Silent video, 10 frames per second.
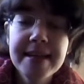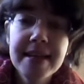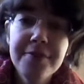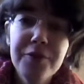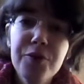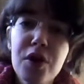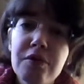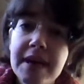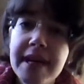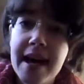If you
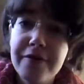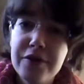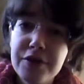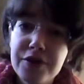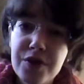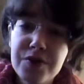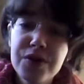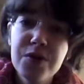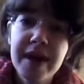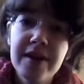already have your
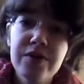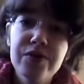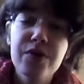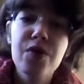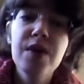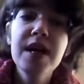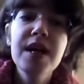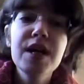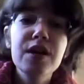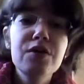stones, you can also
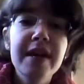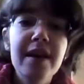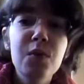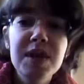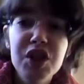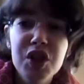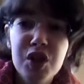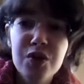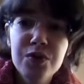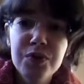look at which
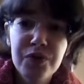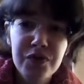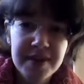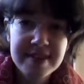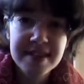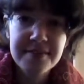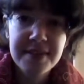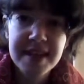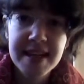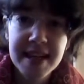stone would fit this
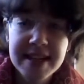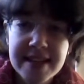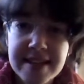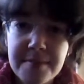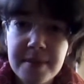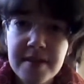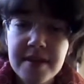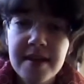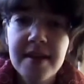feeling and this symbol.